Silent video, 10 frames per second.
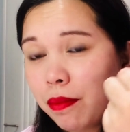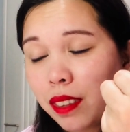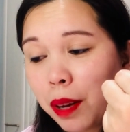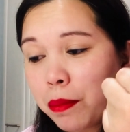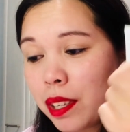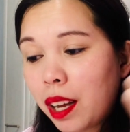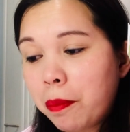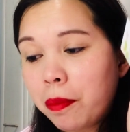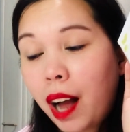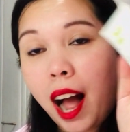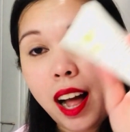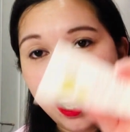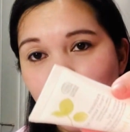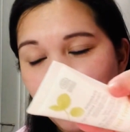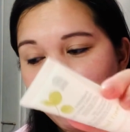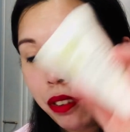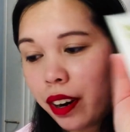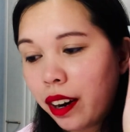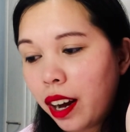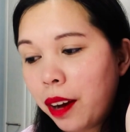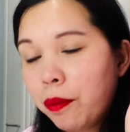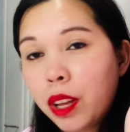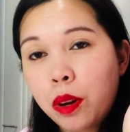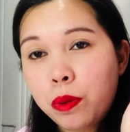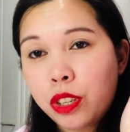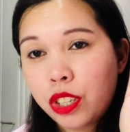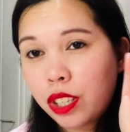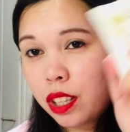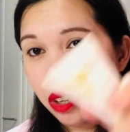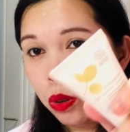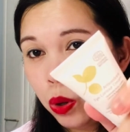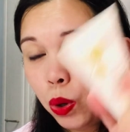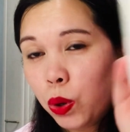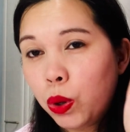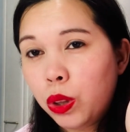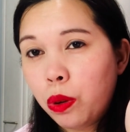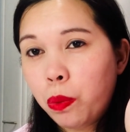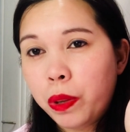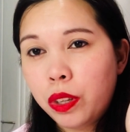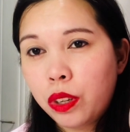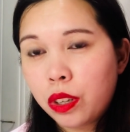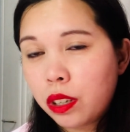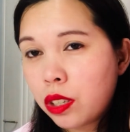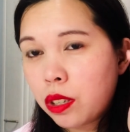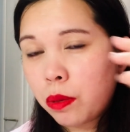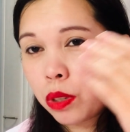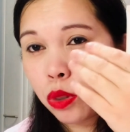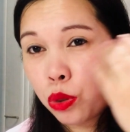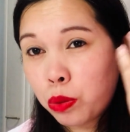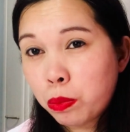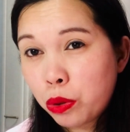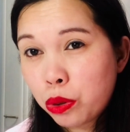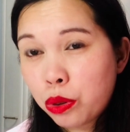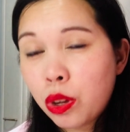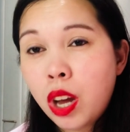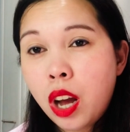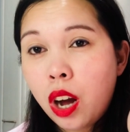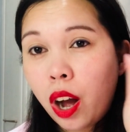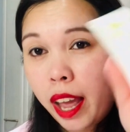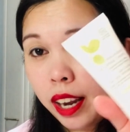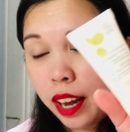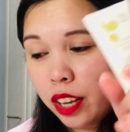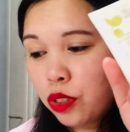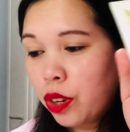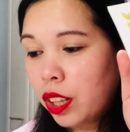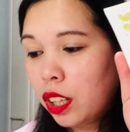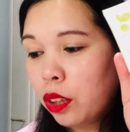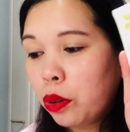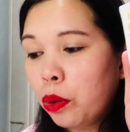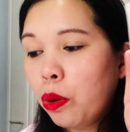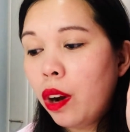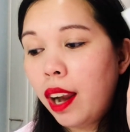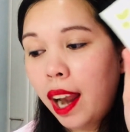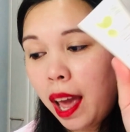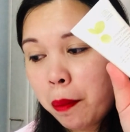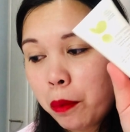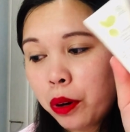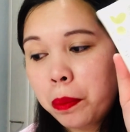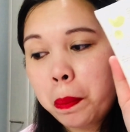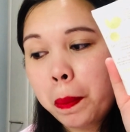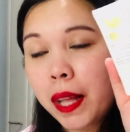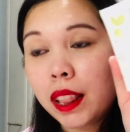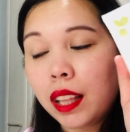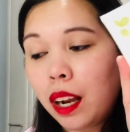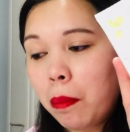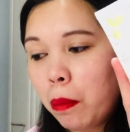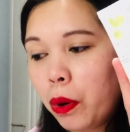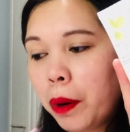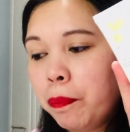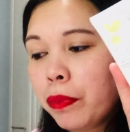thumbs up, aloe vera, which is good with just to smooth and hydrating too, lemon, mint, and more.